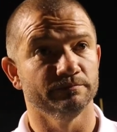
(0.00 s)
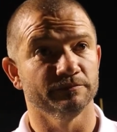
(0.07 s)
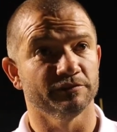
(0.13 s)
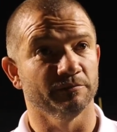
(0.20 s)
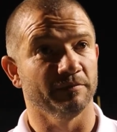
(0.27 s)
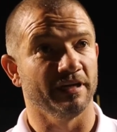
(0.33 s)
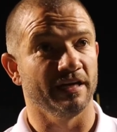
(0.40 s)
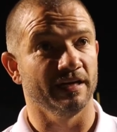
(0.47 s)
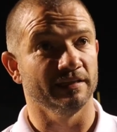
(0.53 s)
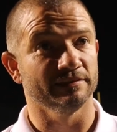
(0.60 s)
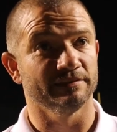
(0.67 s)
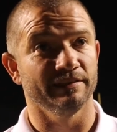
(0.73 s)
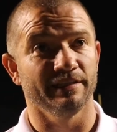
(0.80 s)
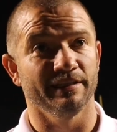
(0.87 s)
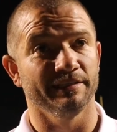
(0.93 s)
some
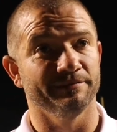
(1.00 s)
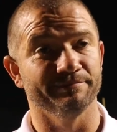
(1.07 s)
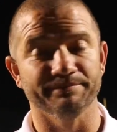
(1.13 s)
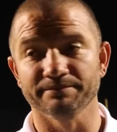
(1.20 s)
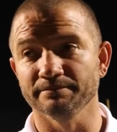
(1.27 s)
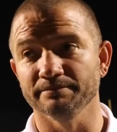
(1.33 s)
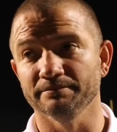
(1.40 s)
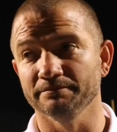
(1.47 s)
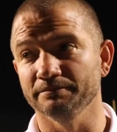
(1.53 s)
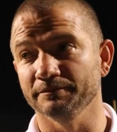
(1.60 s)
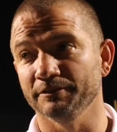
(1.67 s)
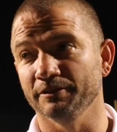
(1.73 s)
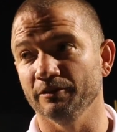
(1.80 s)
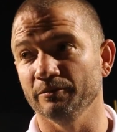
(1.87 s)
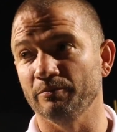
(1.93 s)
guys that
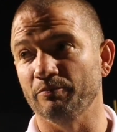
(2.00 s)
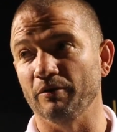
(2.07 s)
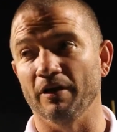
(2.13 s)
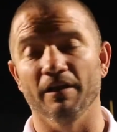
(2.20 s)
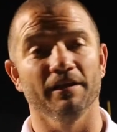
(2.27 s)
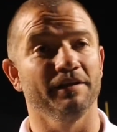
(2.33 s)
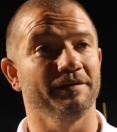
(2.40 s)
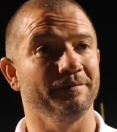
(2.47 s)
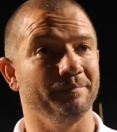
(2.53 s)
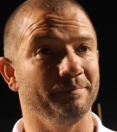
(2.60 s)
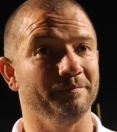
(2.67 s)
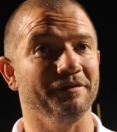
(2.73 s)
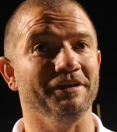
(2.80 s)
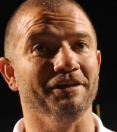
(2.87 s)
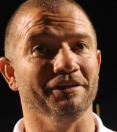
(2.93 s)
you know, probably
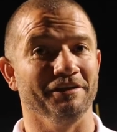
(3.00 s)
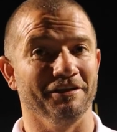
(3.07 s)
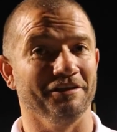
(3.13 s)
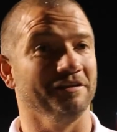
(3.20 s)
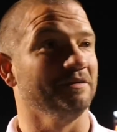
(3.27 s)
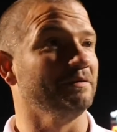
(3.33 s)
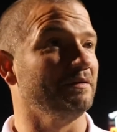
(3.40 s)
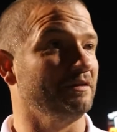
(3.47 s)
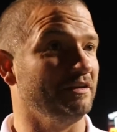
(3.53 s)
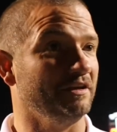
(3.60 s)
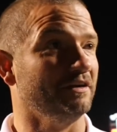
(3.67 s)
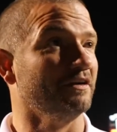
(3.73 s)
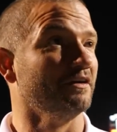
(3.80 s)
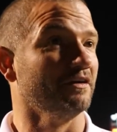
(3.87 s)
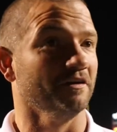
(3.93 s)
need another
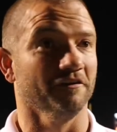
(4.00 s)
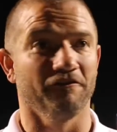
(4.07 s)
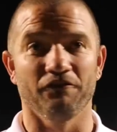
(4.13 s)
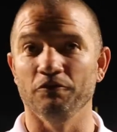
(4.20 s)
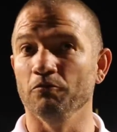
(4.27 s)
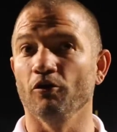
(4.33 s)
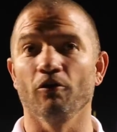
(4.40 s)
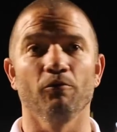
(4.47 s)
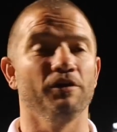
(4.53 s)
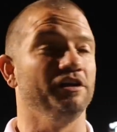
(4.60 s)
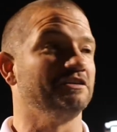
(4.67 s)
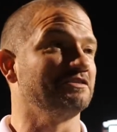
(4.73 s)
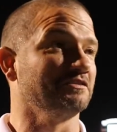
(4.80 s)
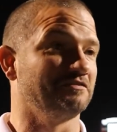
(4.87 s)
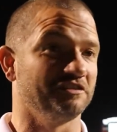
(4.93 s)
year or a few more
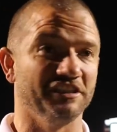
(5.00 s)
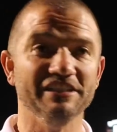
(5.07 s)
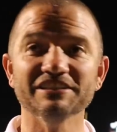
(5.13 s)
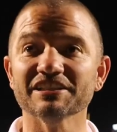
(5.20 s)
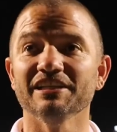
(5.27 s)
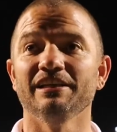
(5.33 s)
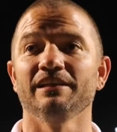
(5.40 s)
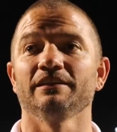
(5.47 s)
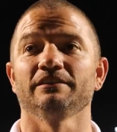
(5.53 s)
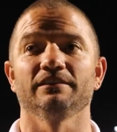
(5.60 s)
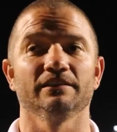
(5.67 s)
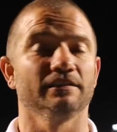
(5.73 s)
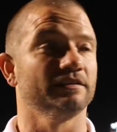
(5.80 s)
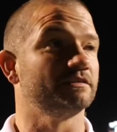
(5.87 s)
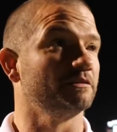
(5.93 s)
weeks of seasoning
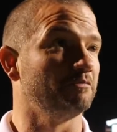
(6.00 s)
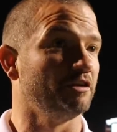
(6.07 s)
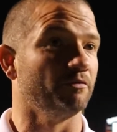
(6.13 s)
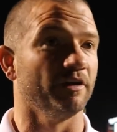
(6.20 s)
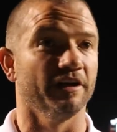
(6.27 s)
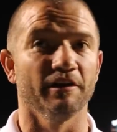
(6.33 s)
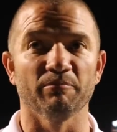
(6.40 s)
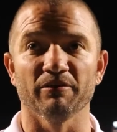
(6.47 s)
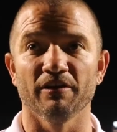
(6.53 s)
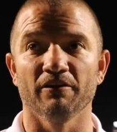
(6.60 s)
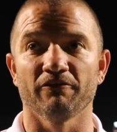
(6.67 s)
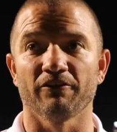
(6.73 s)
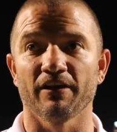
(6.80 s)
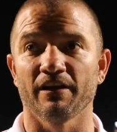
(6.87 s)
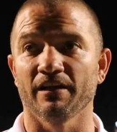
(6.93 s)
to, to be ready to play
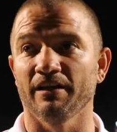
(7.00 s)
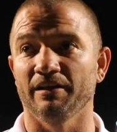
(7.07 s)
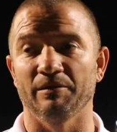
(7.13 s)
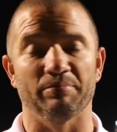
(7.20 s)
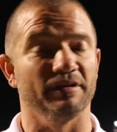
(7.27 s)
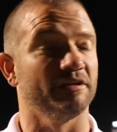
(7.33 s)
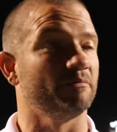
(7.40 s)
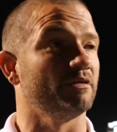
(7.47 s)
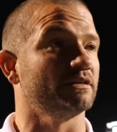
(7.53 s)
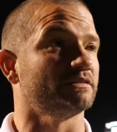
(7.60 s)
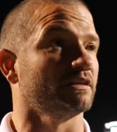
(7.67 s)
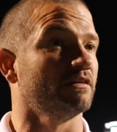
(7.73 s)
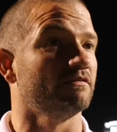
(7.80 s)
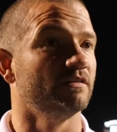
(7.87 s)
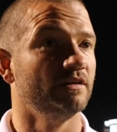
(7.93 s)
on Friday night, and they played their
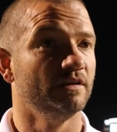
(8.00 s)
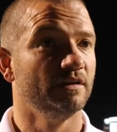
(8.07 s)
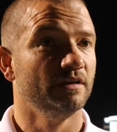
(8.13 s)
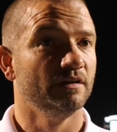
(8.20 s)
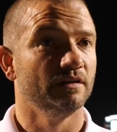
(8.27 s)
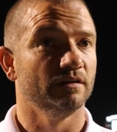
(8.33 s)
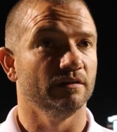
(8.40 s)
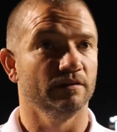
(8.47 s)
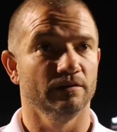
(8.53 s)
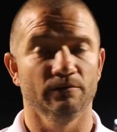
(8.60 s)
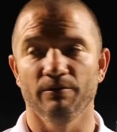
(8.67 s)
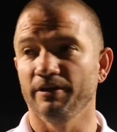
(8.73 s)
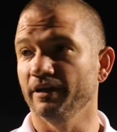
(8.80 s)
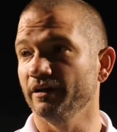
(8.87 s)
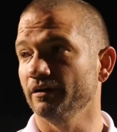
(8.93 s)
butts off. Uh,
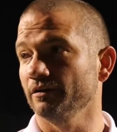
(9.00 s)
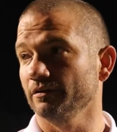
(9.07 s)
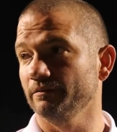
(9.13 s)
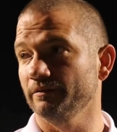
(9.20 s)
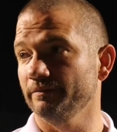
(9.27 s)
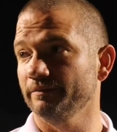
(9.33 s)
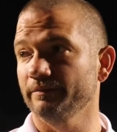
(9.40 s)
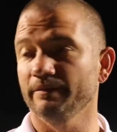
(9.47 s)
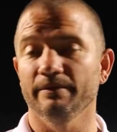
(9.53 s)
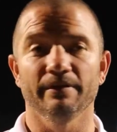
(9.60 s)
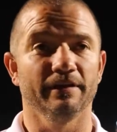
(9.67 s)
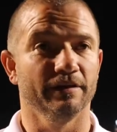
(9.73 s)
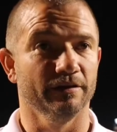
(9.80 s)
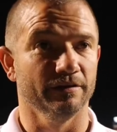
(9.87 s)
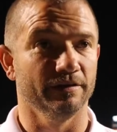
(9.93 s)
we held
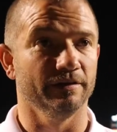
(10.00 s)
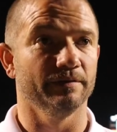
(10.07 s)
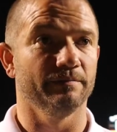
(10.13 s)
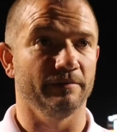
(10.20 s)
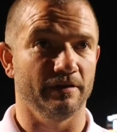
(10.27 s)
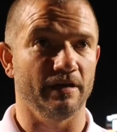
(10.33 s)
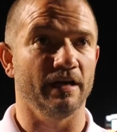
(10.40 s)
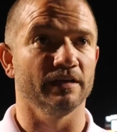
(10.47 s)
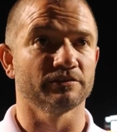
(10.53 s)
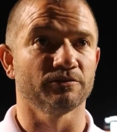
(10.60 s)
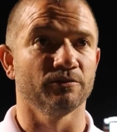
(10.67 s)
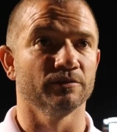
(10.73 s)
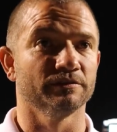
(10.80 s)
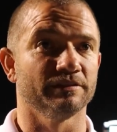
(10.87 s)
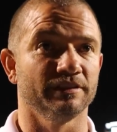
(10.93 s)
held a, a, high
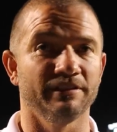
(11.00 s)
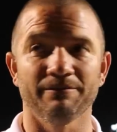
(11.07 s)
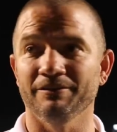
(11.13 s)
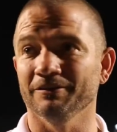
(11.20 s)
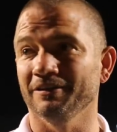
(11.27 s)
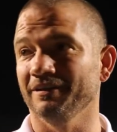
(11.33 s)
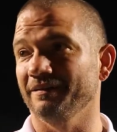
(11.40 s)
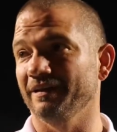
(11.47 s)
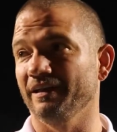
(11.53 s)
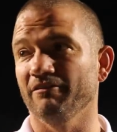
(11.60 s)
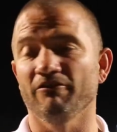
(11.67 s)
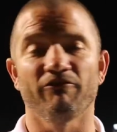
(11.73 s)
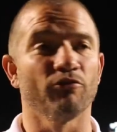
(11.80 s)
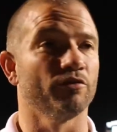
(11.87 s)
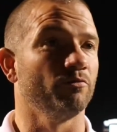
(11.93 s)
scoring team. You know, they, they
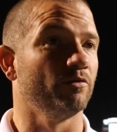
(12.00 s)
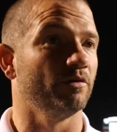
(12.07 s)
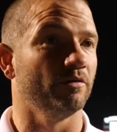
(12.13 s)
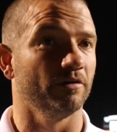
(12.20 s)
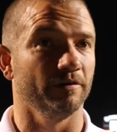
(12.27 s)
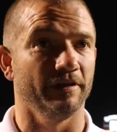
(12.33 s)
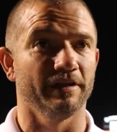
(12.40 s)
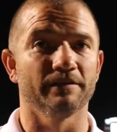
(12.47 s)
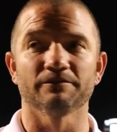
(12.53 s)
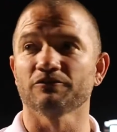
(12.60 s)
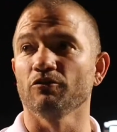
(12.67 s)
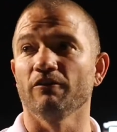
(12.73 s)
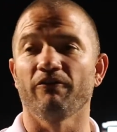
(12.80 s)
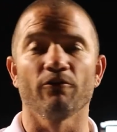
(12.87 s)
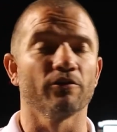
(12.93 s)
give up 41 or they
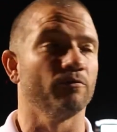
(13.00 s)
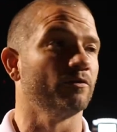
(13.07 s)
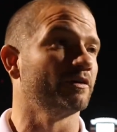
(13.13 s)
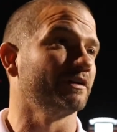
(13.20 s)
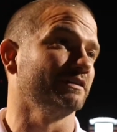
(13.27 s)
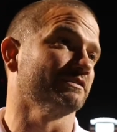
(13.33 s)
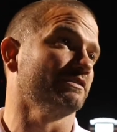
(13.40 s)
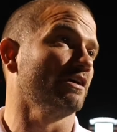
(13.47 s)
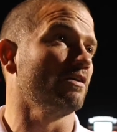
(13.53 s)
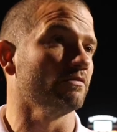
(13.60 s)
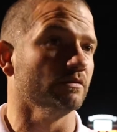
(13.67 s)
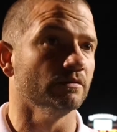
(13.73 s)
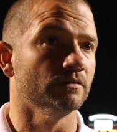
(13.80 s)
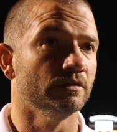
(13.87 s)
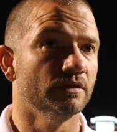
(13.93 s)
score 41 against Dalton.